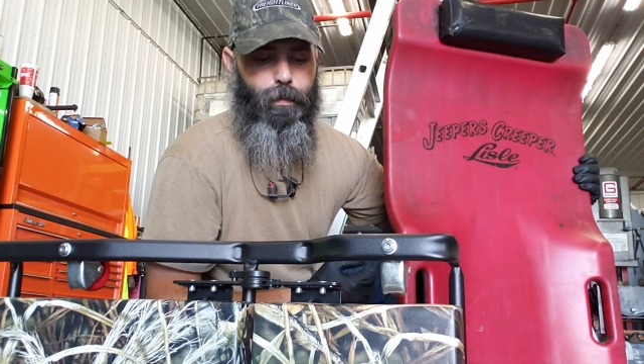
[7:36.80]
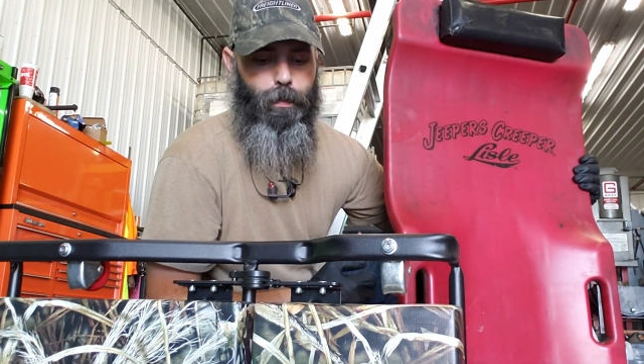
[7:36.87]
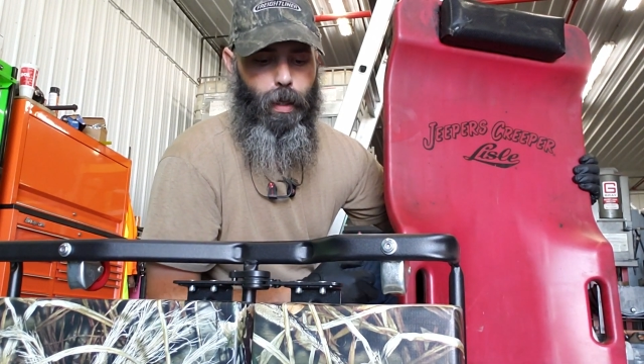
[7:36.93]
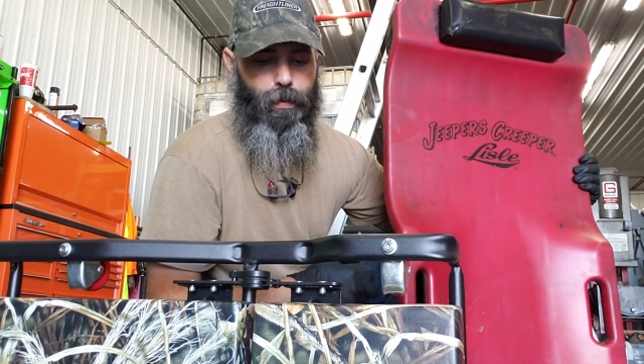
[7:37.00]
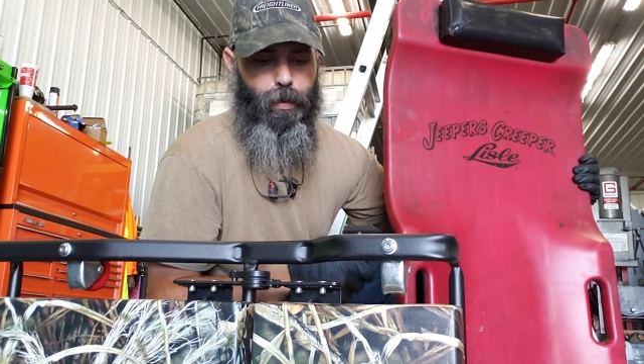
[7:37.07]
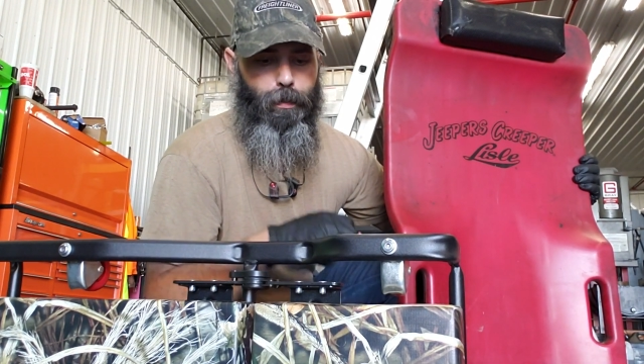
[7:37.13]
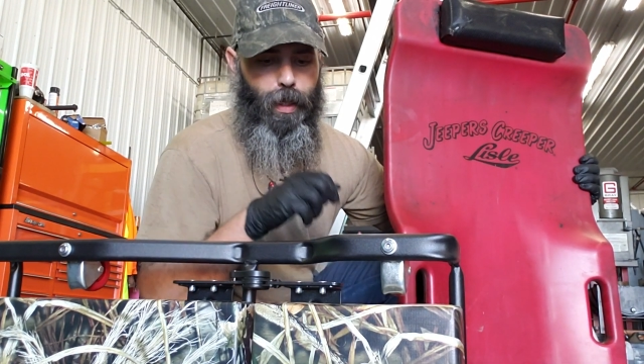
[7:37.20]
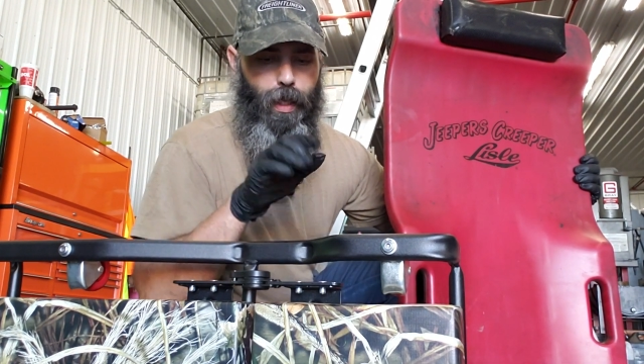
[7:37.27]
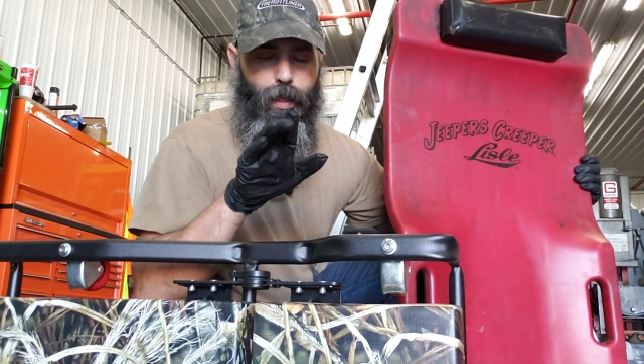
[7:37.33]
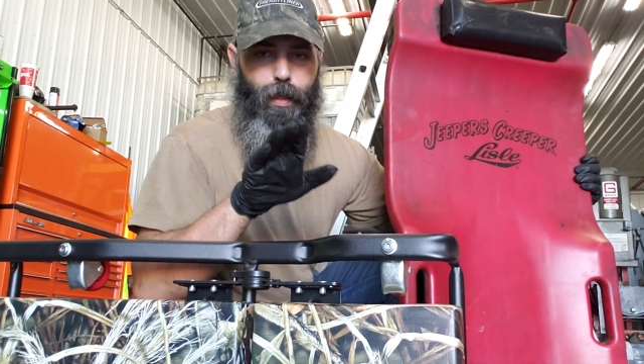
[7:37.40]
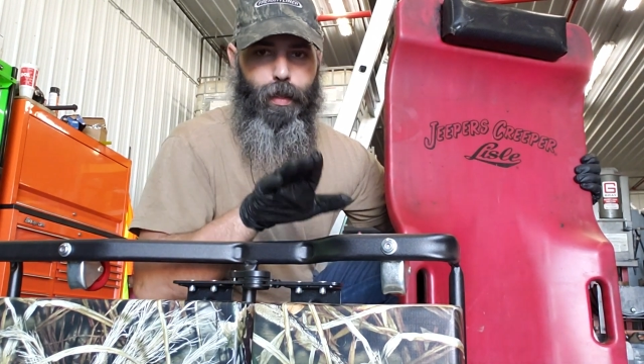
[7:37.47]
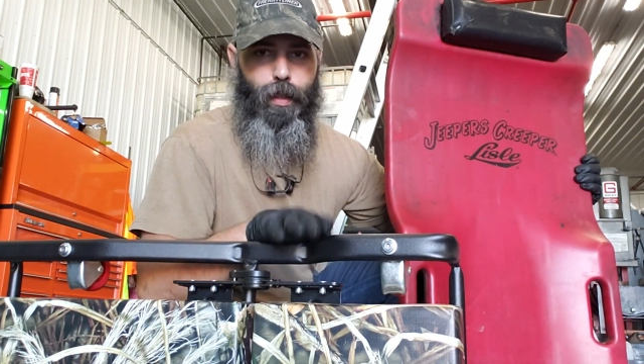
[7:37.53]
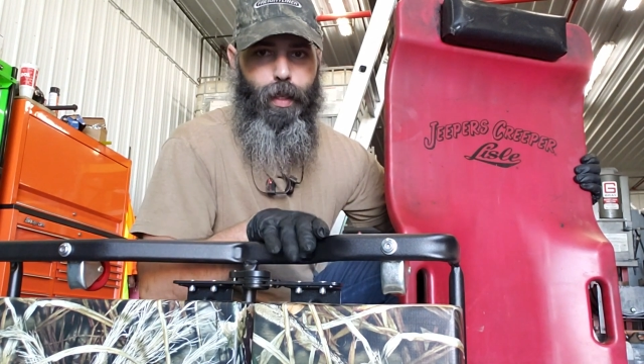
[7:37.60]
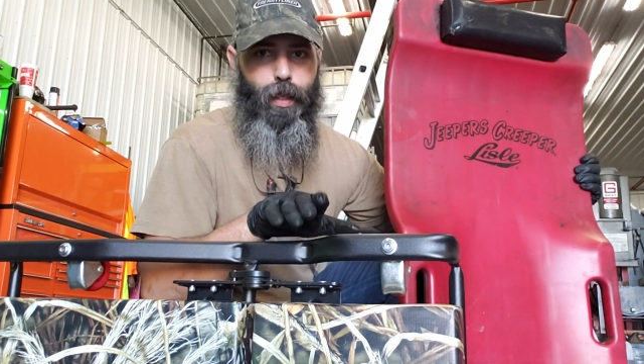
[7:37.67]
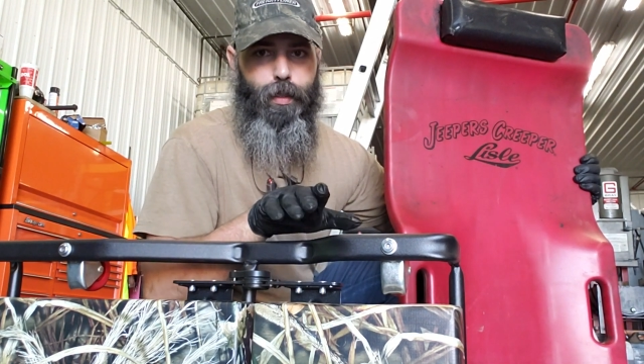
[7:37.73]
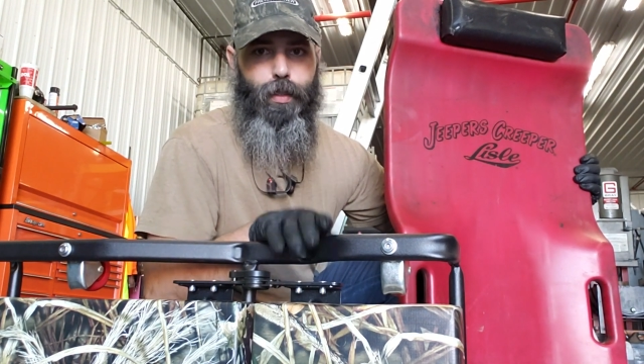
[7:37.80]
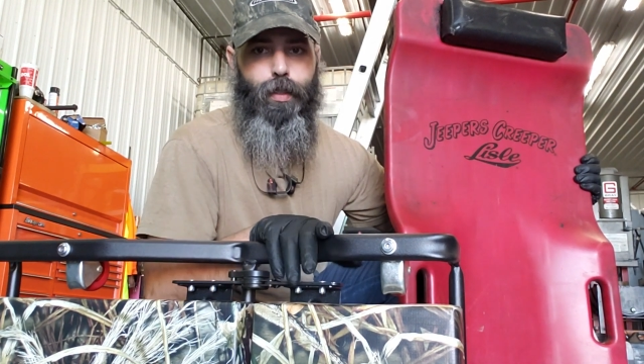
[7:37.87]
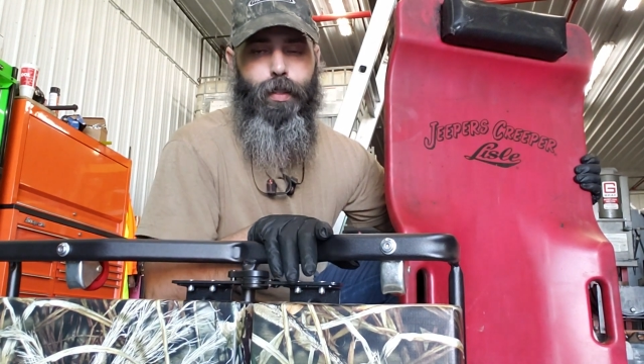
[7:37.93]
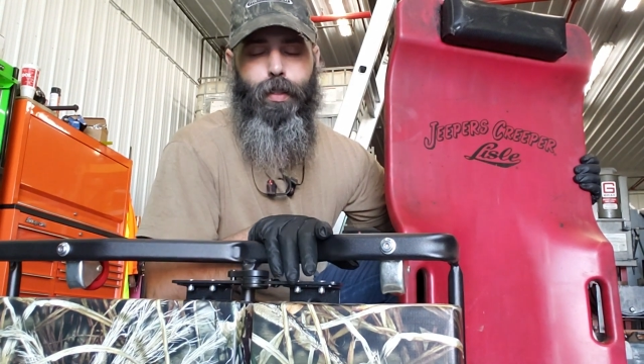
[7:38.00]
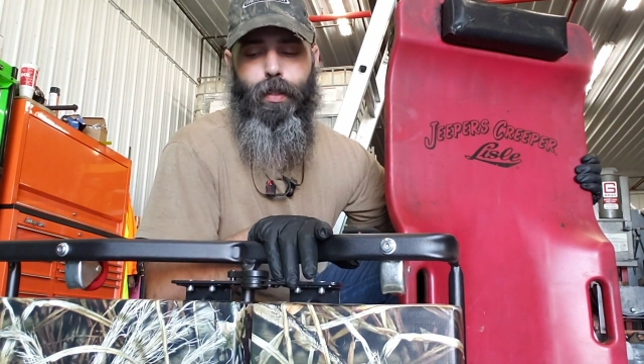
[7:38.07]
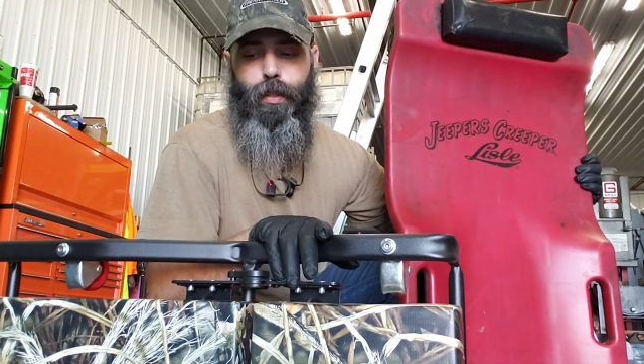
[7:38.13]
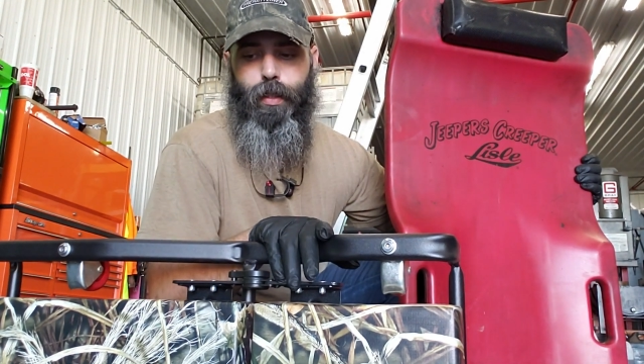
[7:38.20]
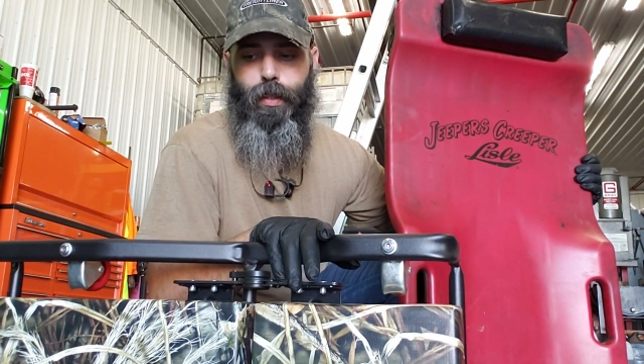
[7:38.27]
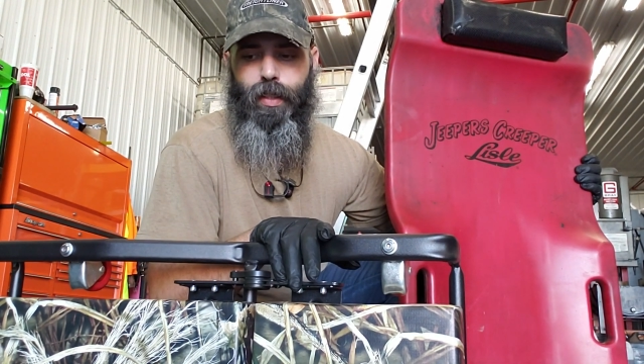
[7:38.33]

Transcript: But for me, there's